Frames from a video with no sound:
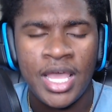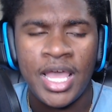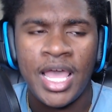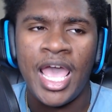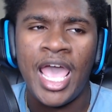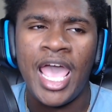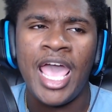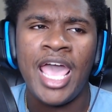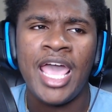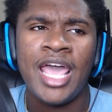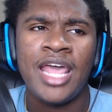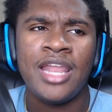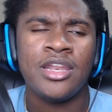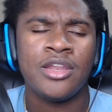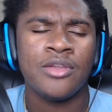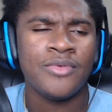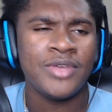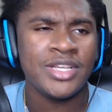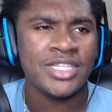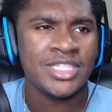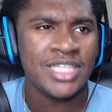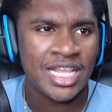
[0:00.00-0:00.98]
And the
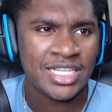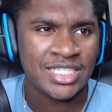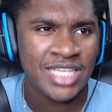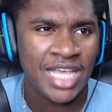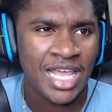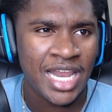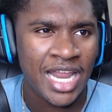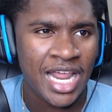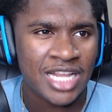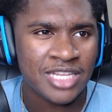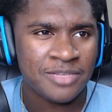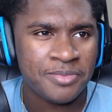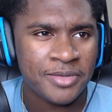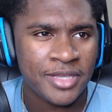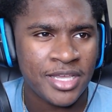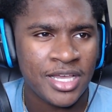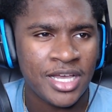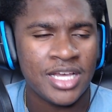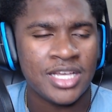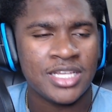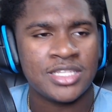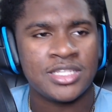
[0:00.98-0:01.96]
reason I say that is
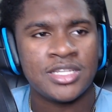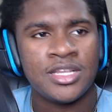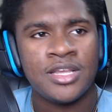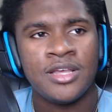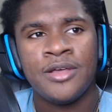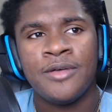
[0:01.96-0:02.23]
because